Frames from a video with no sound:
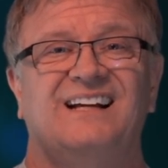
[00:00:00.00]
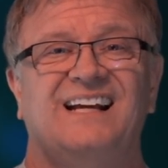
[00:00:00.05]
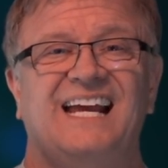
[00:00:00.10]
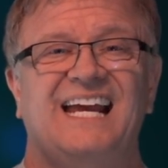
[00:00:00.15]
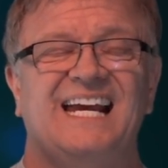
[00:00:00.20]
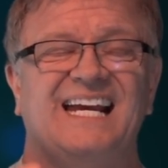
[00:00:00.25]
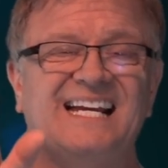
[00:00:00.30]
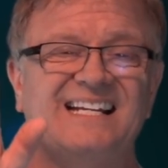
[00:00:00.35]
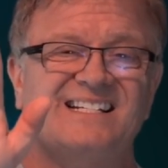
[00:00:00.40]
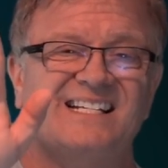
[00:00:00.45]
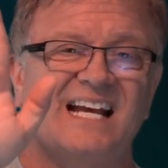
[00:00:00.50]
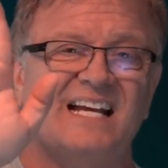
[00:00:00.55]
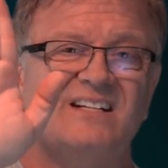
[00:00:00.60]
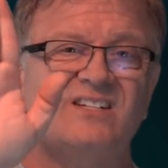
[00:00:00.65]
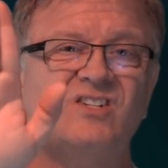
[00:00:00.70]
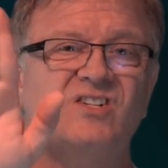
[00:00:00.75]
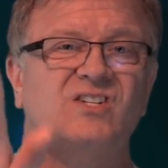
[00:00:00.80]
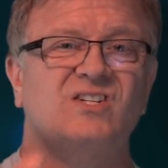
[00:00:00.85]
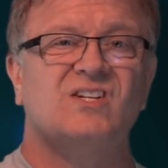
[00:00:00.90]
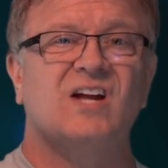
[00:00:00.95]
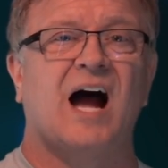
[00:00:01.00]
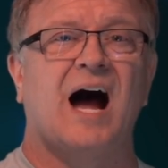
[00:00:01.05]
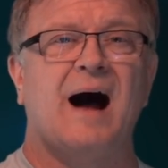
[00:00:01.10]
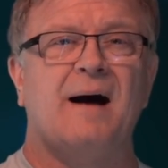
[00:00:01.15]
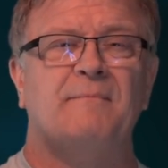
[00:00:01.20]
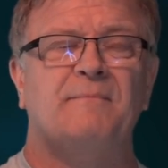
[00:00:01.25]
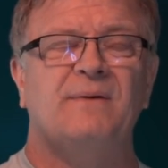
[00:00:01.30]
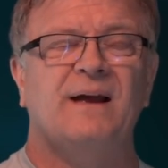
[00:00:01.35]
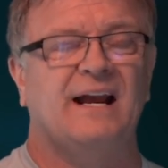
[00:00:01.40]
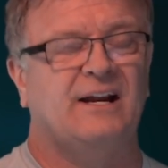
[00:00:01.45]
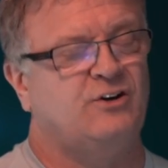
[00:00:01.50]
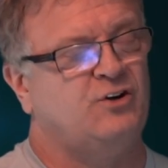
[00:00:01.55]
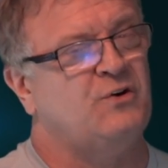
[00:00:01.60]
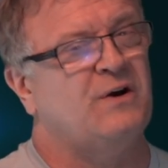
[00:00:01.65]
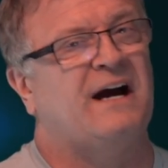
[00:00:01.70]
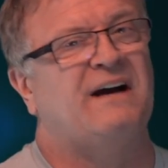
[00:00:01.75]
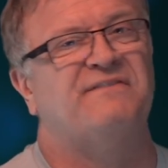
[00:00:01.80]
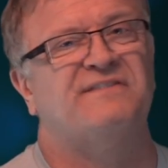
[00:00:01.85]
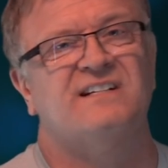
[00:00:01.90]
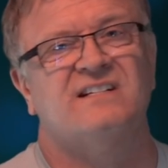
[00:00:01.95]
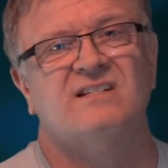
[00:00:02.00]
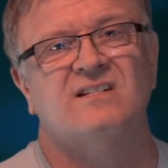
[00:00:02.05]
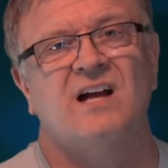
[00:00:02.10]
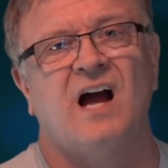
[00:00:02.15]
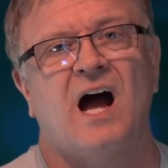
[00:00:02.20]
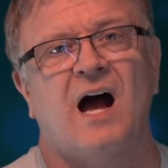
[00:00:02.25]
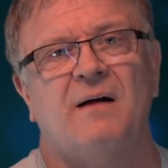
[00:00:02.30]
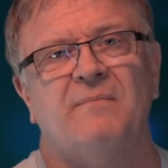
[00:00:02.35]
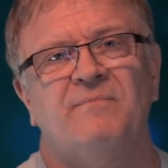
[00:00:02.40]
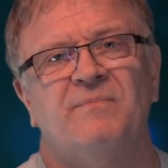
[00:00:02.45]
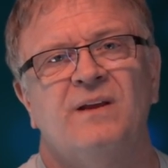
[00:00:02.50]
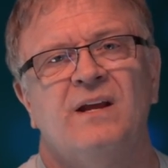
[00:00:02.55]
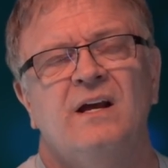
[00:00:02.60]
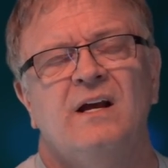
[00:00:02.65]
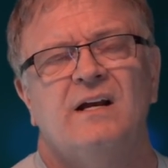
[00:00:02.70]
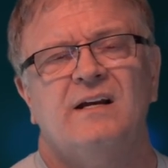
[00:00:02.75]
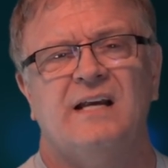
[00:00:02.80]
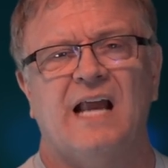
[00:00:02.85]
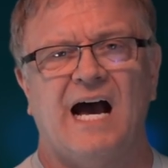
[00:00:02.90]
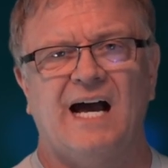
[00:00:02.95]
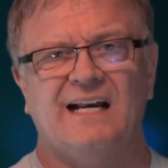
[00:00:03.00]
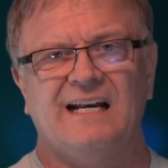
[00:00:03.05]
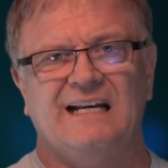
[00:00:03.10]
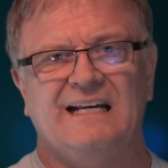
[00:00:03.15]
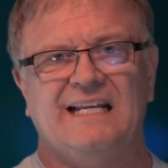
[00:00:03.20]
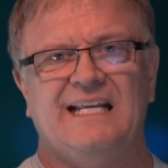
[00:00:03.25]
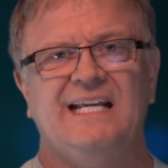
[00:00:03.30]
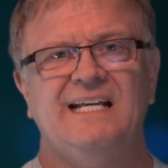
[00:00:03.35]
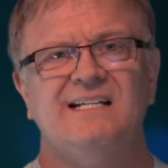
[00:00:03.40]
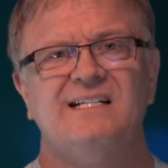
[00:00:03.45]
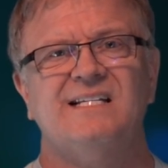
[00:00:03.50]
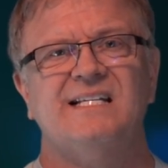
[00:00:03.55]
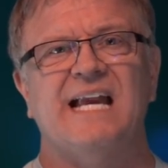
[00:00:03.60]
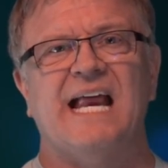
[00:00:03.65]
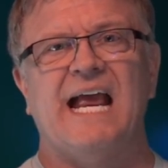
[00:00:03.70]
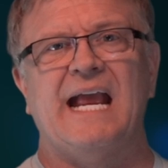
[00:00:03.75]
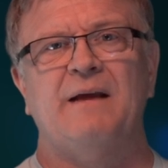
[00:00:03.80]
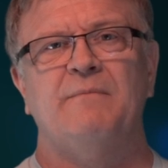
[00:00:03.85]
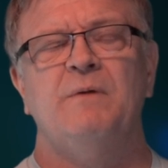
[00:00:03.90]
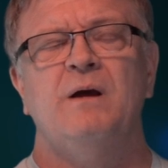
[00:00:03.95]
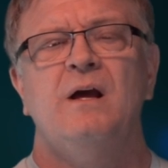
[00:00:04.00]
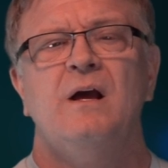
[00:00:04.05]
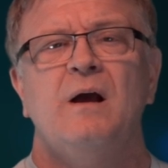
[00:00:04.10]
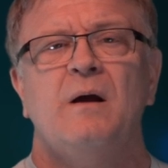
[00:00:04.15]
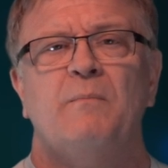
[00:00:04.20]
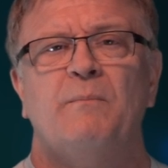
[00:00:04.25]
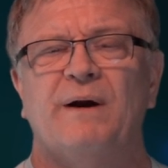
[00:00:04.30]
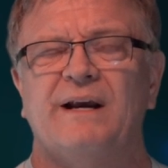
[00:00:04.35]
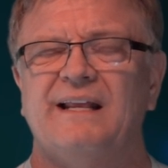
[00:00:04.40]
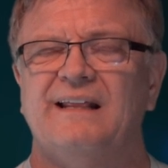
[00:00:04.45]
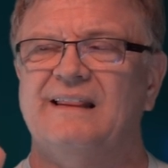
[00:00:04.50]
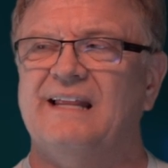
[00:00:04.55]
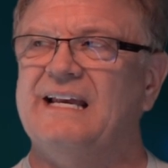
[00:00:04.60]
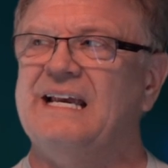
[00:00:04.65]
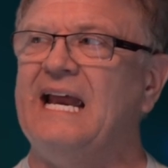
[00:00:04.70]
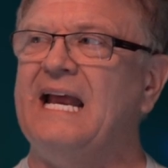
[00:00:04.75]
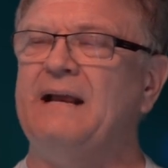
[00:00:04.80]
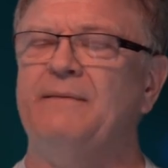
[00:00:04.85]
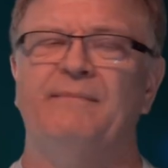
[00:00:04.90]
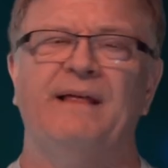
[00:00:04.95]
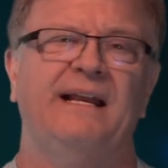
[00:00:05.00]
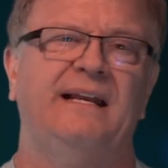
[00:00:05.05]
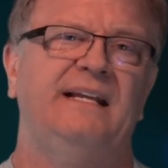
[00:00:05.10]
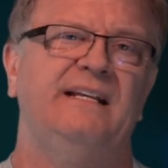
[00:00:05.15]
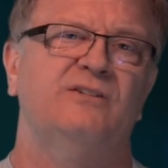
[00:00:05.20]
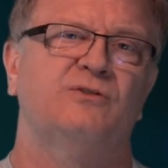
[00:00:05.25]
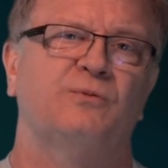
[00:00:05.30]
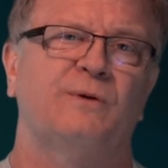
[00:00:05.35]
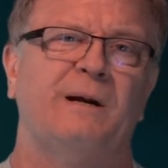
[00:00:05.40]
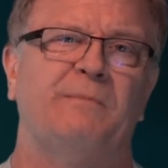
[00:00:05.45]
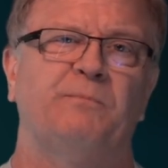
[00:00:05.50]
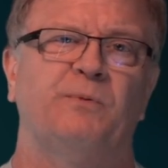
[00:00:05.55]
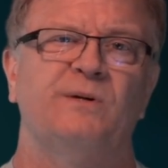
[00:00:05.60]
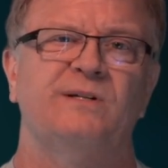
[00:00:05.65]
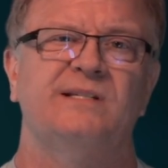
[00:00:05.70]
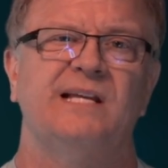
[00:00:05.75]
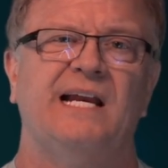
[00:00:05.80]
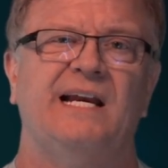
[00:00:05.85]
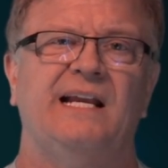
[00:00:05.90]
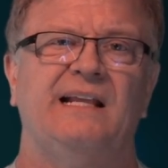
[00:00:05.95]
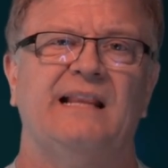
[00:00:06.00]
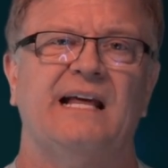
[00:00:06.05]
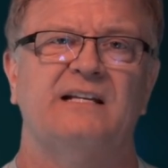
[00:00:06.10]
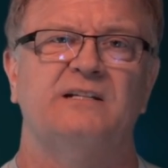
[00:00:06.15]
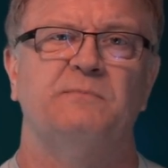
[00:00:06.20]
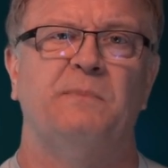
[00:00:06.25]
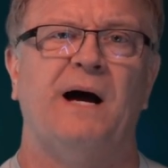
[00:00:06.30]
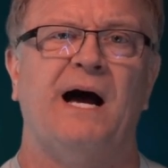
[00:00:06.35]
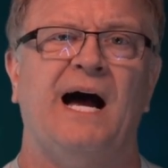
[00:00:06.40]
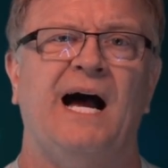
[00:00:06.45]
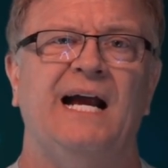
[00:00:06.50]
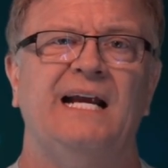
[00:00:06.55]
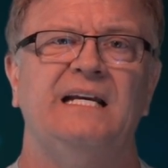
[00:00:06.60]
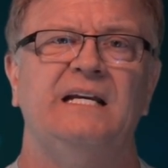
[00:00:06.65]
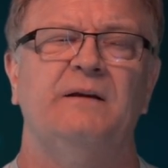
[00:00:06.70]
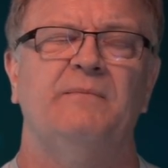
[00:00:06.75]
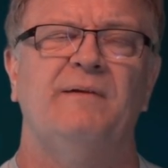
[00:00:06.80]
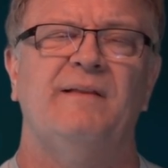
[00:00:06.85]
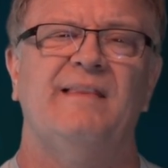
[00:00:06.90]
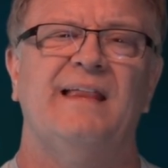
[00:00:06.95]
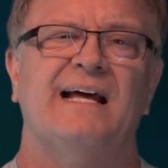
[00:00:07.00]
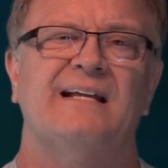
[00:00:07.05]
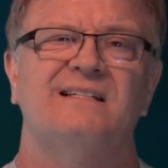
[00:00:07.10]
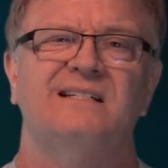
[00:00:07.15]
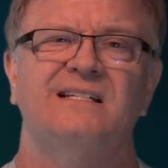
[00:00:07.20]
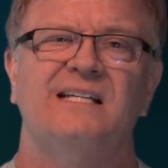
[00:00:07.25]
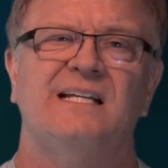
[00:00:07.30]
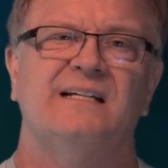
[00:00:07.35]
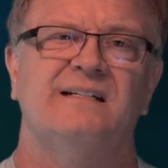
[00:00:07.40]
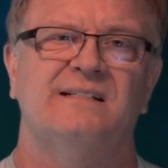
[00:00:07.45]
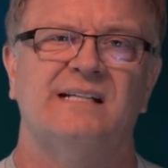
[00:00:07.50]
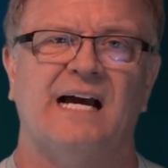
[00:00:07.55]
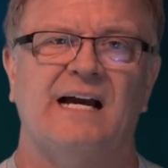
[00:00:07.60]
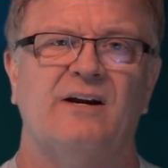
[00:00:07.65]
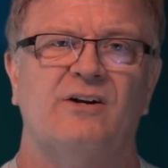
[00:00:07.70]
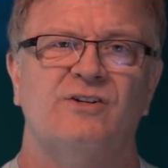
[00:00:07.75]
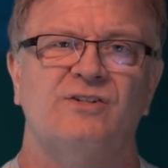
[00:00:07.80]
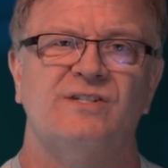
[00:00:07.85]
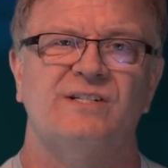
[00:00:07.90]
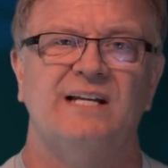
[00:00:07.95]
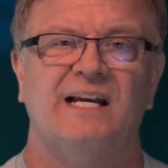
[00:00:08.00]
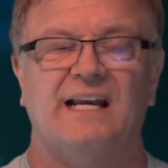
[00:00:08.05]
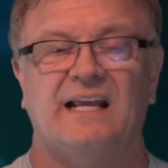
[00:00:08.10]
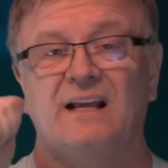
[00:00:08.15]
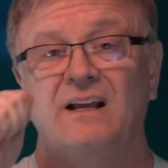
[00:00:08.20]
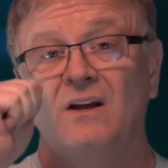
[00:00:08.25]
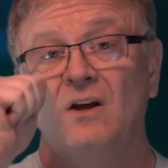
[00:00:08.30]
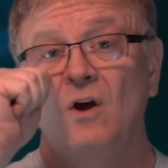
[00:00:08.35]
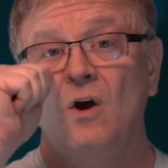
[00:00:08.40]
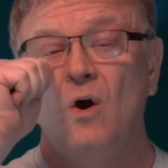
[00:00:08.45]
He can say, stop, and you have to stop. Not in his name, but in the name that he's representing that's behind him, and that's the entire city.